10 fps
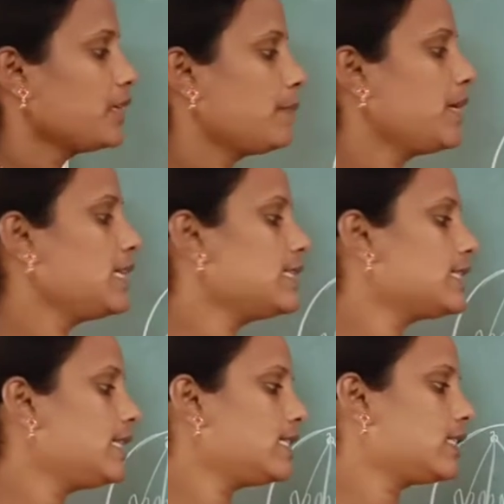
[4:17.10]
That
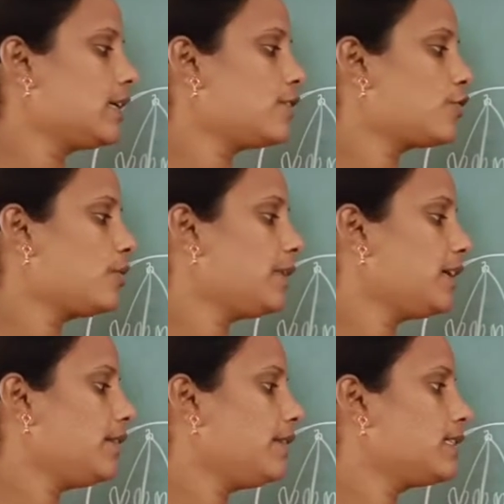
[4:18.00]
means this
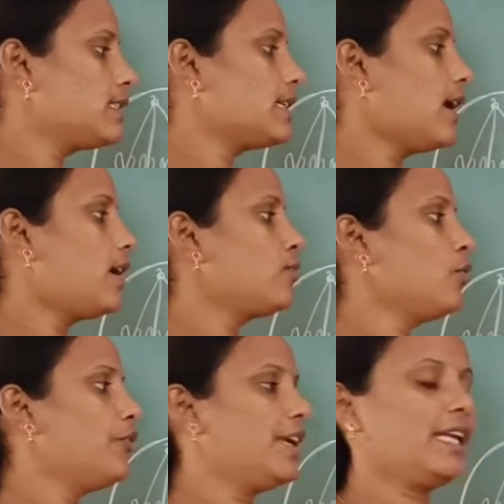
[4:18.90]
centromere will
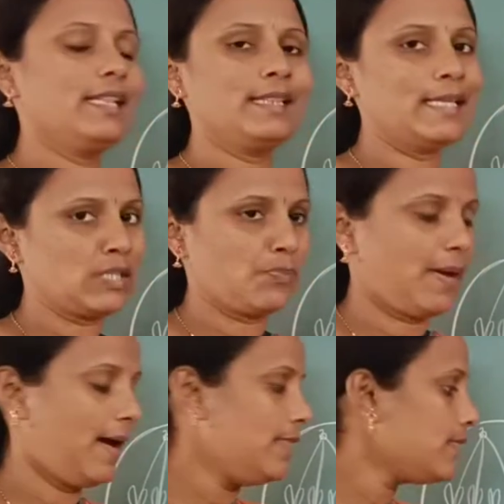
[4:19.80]
start moving in this
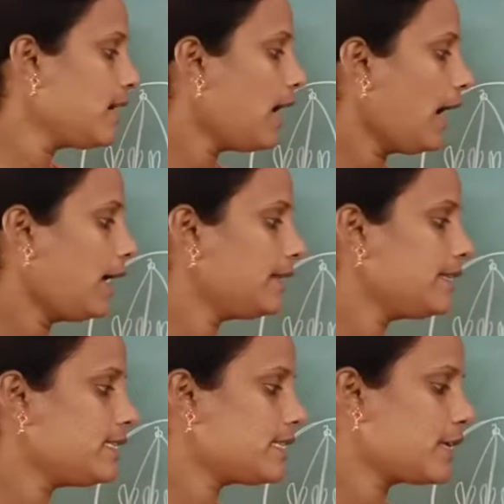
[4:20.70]
path,
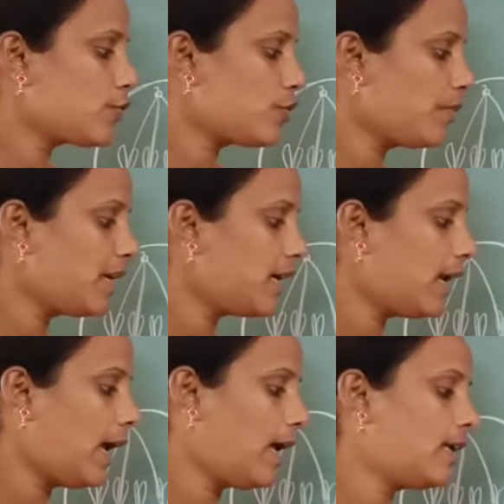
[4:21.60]
and this
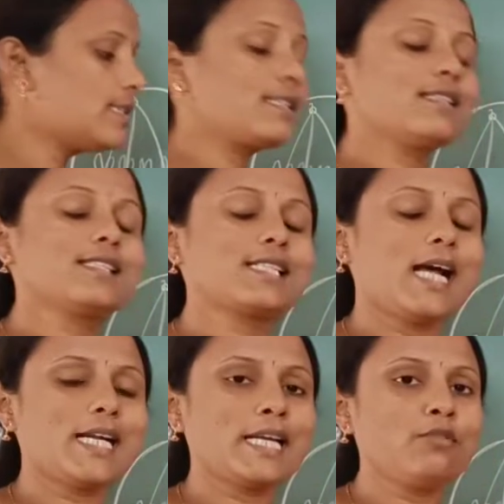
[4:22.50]
centromere has
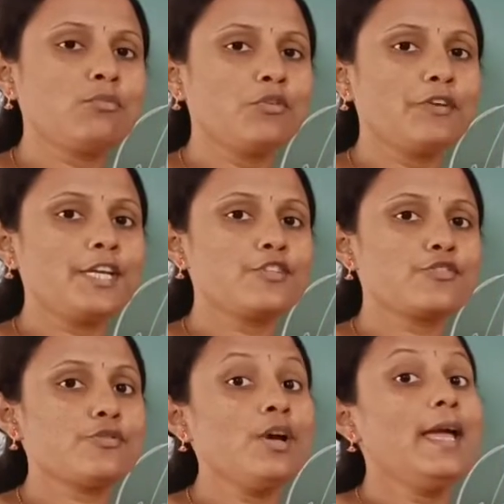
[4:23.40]
started
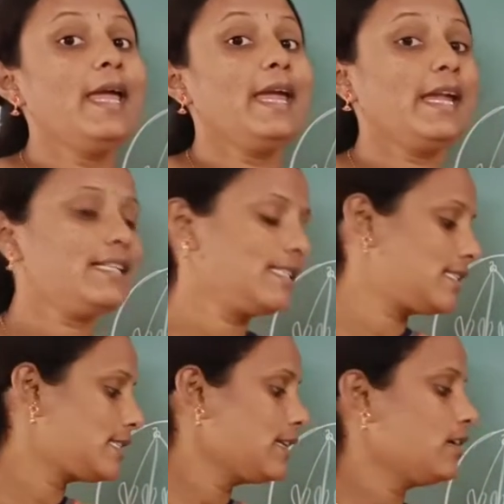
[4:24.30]
moving to
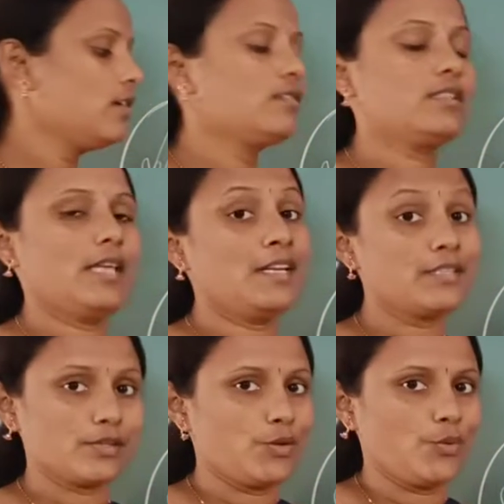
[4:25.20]
its
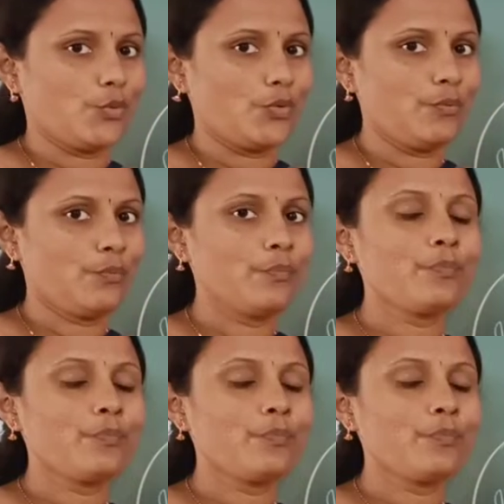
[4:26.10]
centriole.